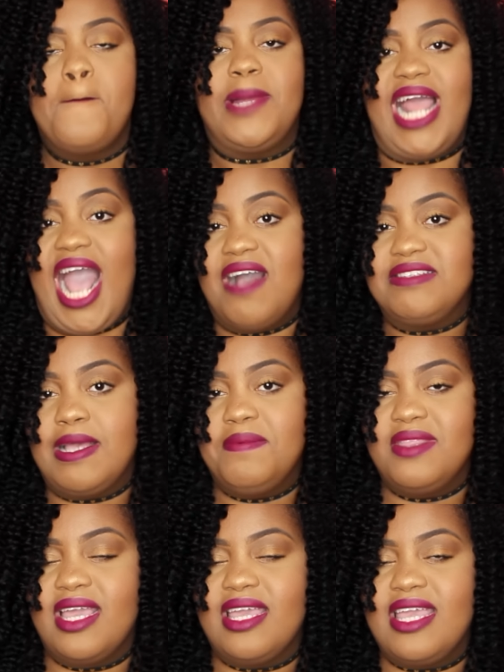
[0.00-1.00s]
But I have
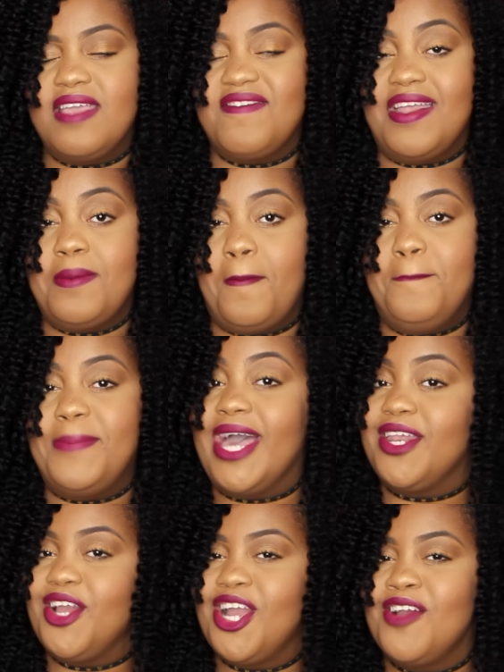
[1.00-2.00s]
something even
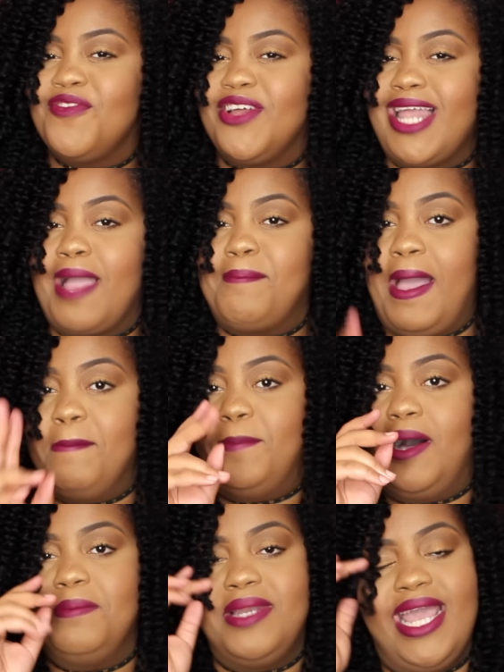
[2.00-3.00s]
better for like my
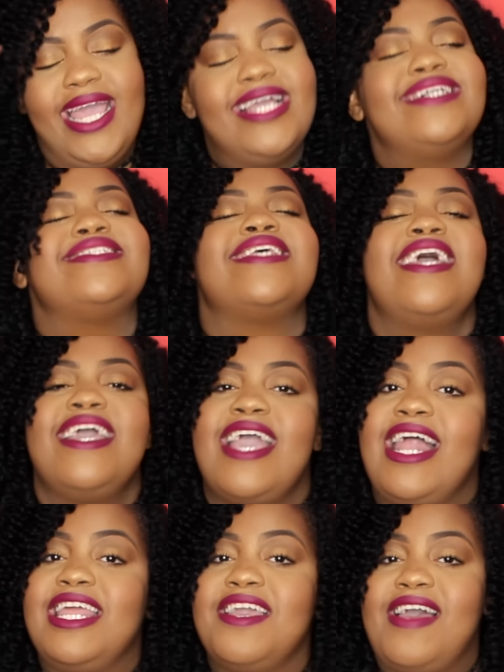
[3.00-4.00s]
bum days
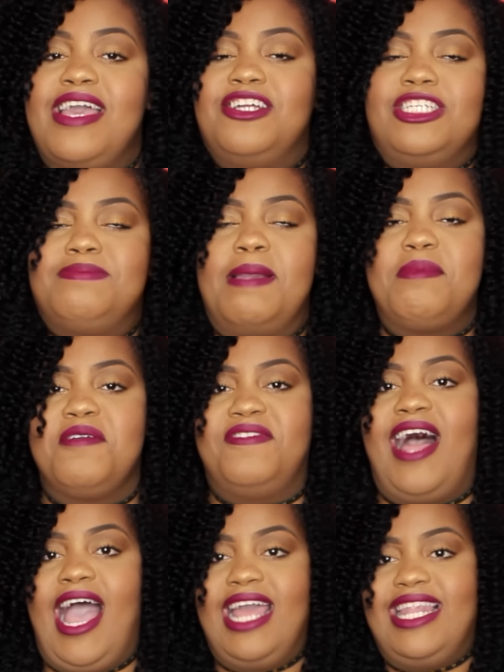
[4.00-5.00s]
and it, it'll just make me fly.